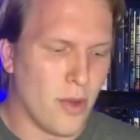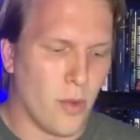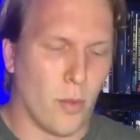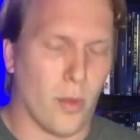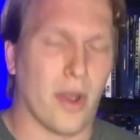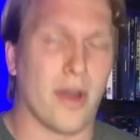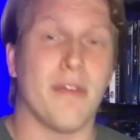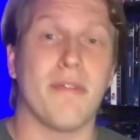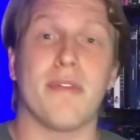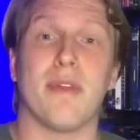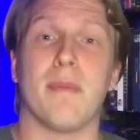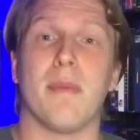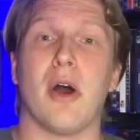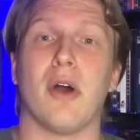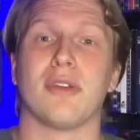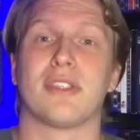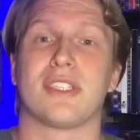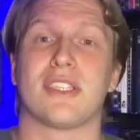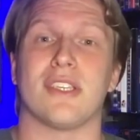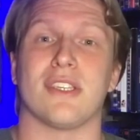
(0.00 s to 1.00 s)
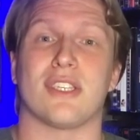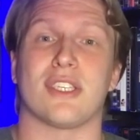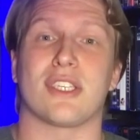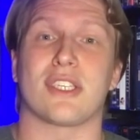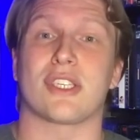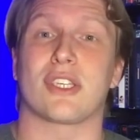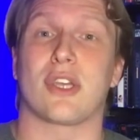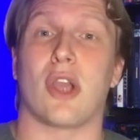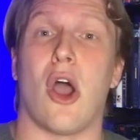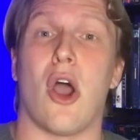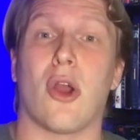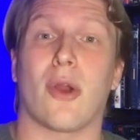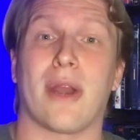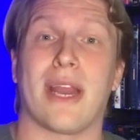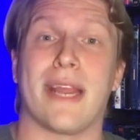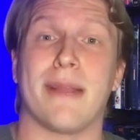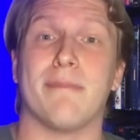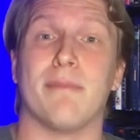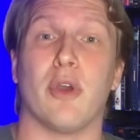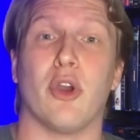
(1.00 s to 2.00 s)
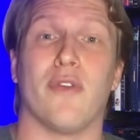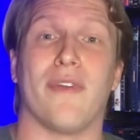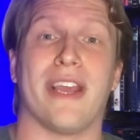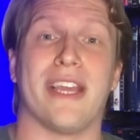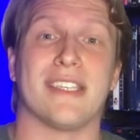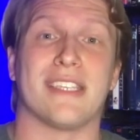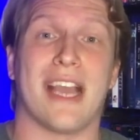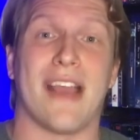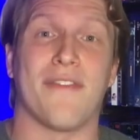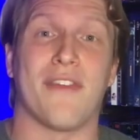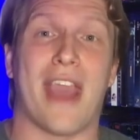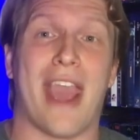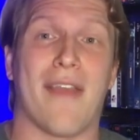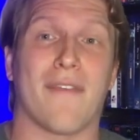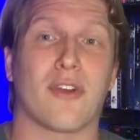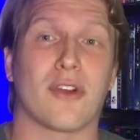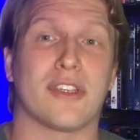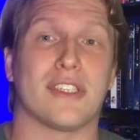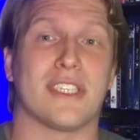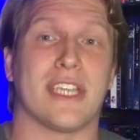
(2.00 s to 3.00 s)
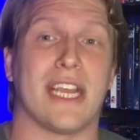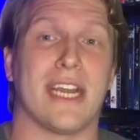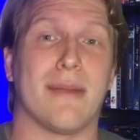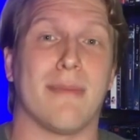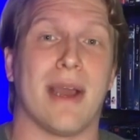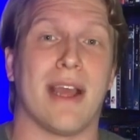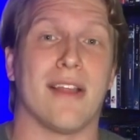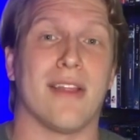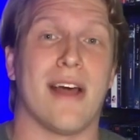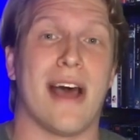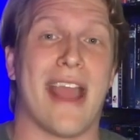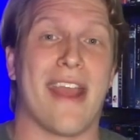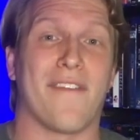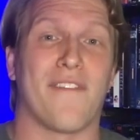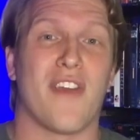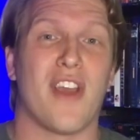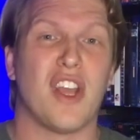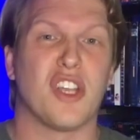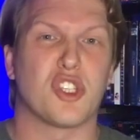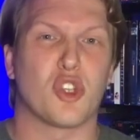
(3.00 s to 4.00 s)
One of the most scarring movies I've ever seen in my life.